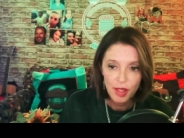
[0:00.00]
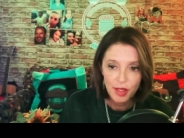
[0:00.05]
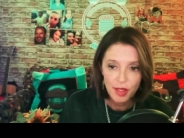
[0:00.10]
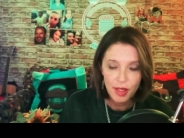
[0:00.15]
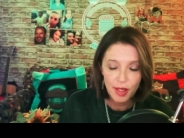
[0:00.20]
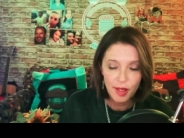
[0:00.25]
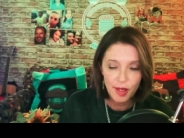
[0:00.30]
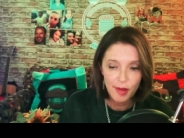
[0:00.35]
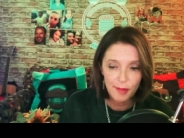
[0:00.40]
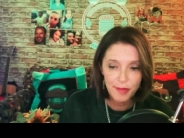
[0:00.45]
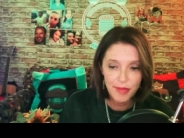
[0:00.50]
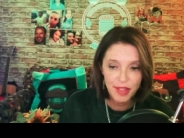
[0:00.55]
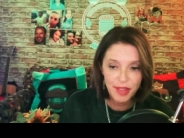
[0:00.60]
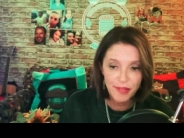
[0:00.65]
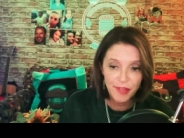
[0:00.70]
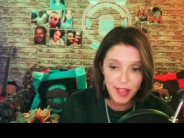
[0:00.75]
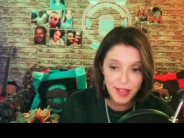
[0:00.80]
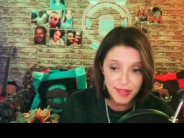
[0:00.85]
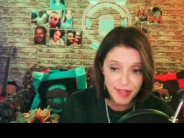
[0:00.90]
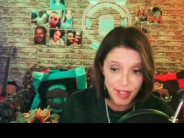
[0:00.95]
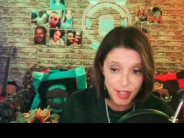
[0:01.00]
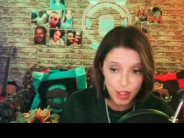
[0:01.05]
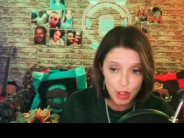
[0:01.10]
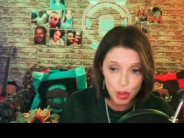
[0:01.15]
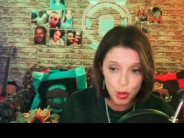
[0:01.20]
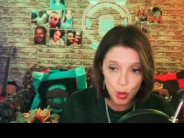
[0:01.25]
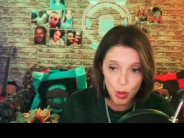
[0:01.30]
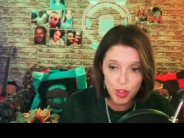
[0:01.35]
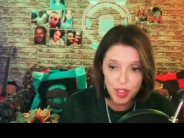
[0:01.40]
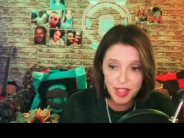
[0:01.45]
Um, the defense says
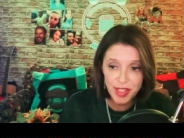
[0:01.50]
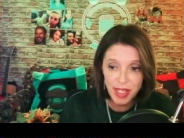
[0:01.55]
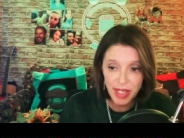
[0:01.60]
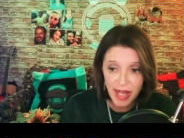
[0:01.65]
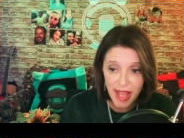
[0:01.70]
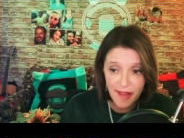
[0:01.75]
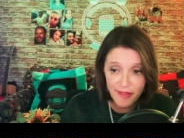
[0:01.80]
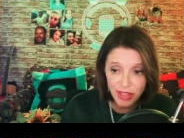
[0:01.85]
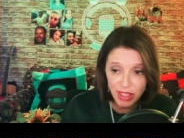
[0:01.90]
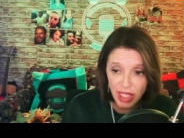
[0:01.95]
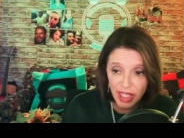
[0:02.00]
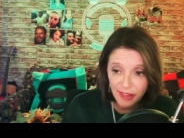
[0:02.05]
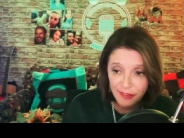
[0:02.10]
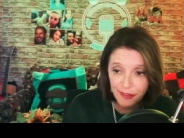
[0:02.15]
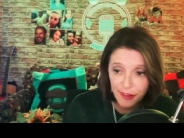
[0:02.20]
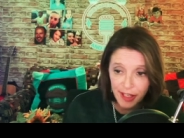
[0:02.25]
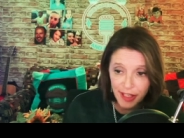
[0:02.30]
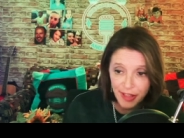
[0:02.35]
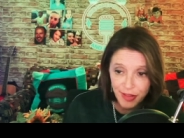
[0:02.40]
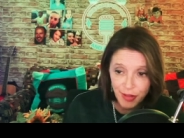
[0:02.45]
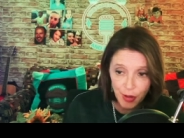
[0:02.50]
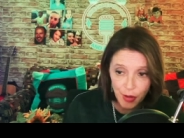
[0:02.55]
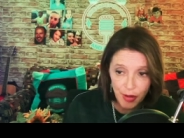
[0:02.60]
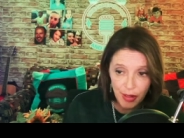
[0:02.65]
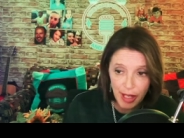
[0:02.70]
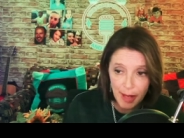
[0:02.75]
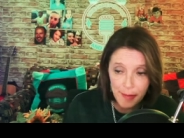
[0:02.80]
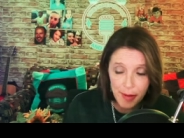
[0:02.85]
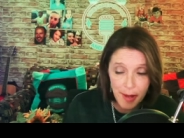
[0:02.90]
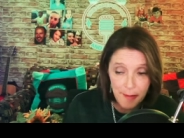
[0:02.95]
George didn't have a lot of friends growing
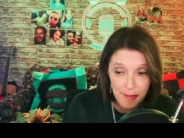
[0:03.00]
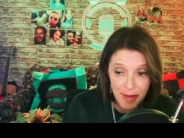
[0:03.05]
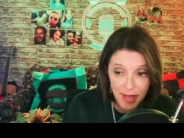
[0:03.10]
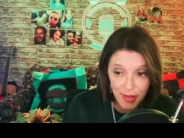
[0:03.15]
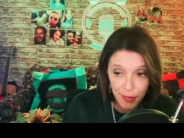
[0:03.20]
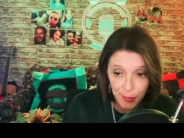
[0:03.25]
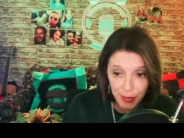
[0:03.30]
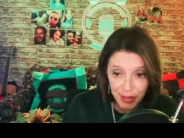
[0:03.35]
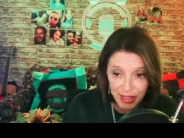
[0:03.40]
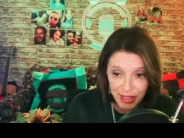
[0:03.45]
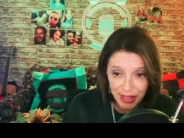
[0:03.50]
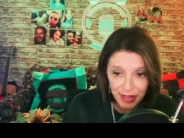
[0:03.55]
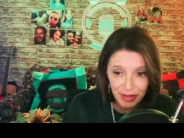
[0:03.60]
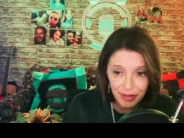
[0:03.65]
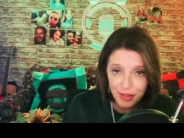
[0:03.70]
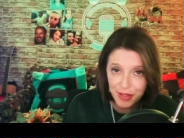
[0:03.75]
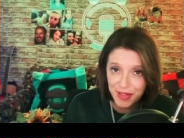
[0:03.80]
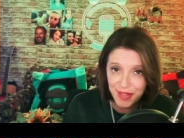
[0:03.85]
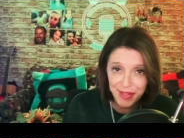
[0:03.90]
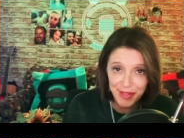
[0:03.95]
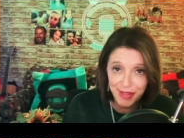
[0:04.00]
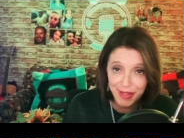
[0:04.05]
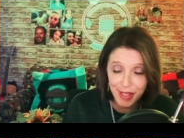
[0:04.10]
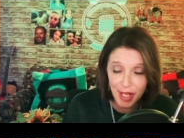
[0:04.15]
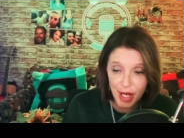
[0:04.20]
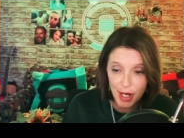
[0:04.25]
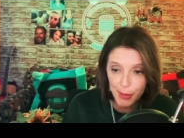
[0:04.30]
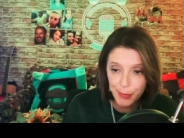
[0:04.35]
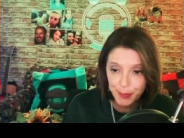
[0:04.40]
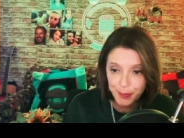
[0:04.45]
up on Bethel Hill, and she said
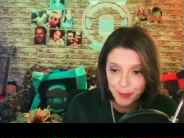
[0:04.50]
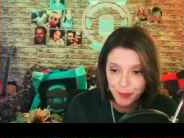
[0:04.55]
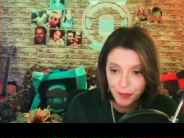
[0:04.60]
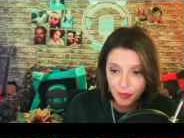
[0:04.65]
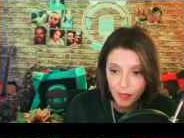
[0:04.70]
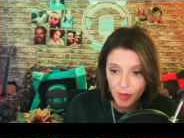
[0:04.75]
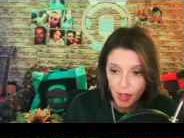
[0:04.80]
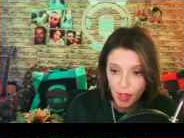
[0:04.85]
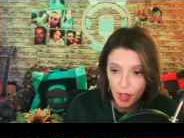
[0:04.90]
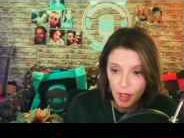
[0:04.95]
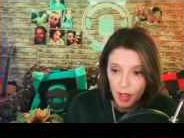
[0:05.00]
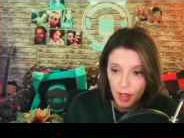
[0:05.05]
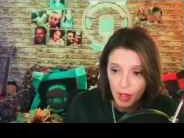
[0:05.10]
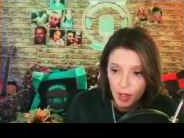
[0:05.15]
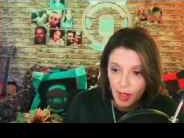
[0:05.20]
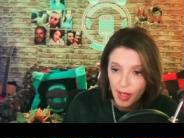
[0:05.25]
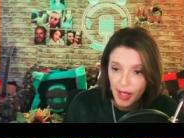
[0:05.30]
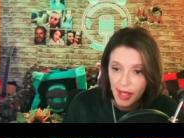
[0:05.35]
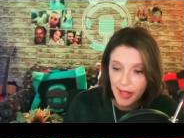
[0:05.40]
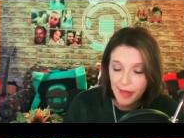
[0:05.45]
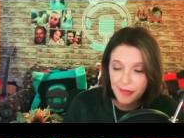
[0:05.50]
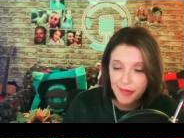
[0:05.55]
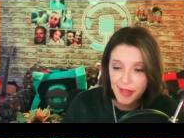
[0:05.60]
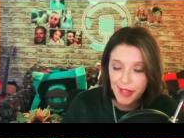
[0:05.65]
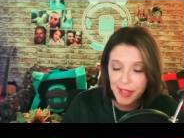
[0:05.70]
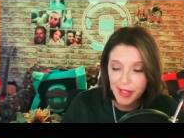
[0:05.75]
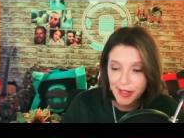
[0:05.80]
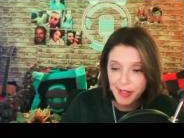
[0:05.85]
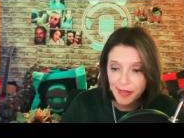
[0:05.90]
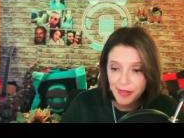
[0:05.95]
no. And
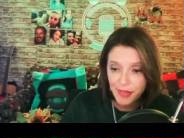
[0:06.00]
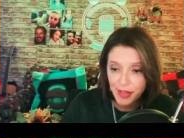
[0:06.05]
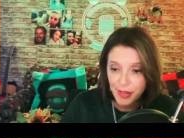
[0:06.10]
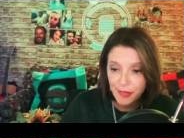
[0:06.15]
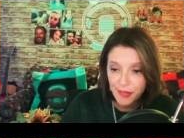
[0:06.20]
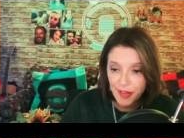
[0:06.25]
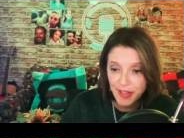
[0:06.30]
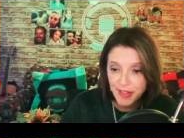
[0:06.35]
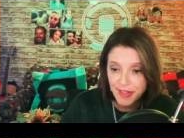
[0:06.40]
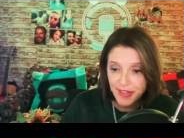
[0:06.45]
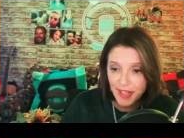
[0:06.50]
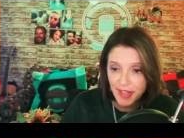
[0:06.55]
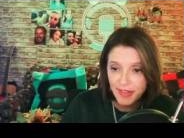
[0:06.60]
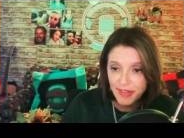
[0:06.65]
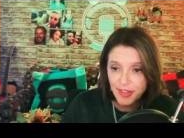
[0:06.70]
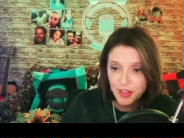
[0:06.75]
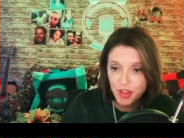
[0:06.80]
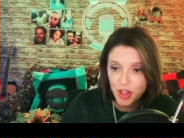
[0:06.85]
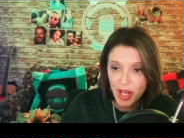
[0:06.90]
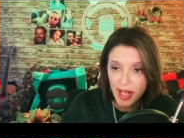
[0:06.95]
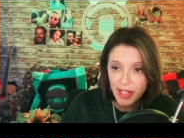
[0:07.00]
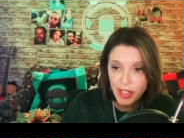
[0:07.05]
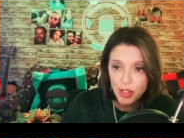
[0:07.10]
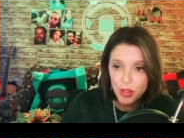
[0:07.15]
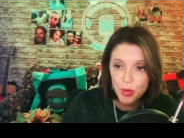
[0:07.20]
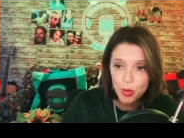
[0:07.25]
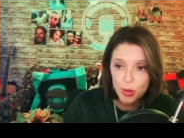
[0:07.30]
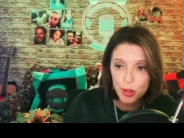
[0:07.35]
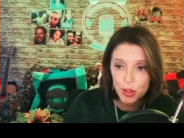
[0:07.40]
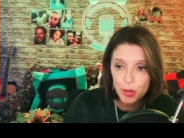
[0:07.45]
then the defense says Jake and
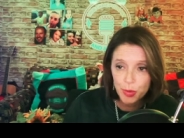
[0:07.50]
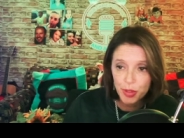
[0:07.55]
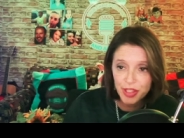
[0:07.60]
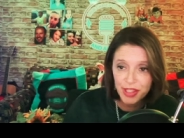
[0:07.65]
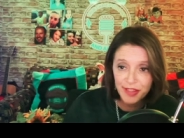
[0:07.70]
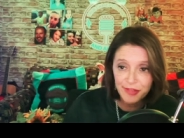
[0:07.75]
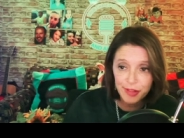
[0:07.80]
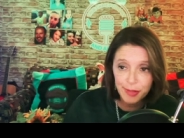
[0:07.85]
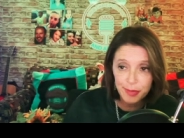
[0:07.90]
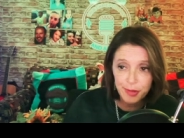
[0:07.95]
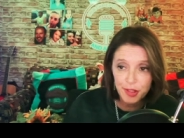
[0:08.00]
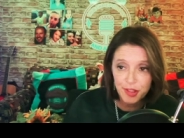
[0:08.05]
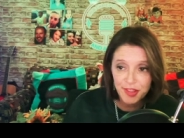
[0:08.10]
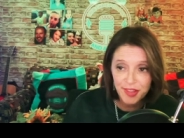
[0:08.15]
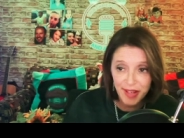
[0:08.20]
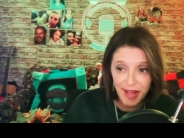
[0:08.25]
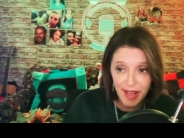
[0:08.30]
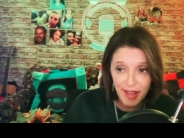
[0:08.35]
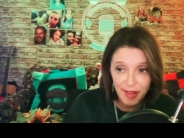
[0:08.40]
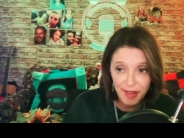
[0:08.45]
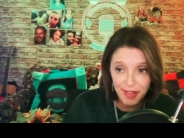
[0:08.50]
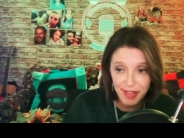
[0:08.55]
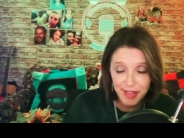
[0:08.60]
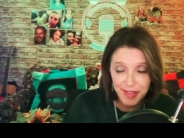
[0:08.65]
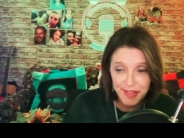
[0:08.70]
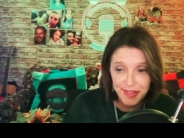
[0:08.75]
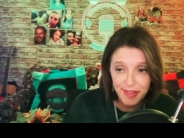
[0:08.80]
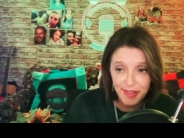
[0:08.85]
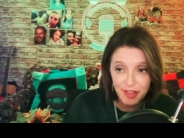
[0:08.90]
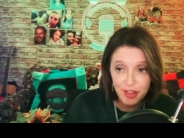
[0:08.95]
George were different
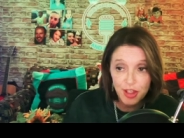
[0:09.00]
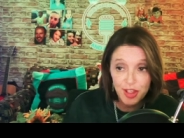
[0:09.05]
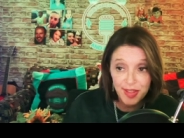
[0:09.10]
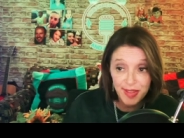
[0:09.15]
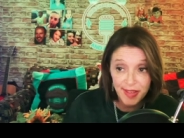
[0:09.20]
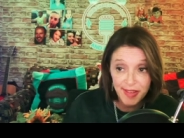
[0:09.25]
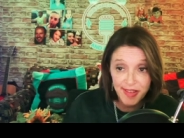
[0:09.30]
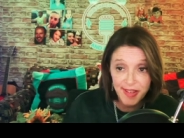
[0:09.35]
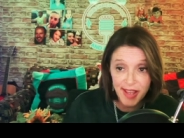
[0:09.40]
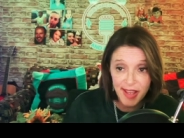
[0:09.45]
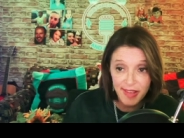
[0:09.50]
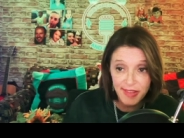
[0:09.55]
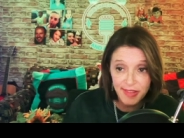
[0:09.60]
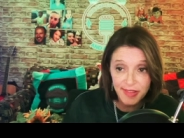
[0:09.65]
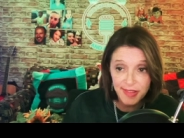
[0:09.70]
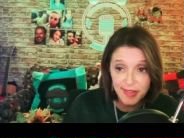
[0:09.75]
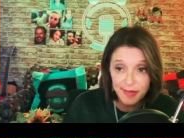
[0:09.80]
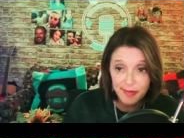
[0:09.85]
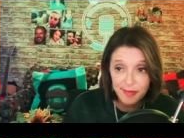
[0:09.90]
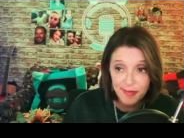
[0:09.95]
personalities, and she said yes.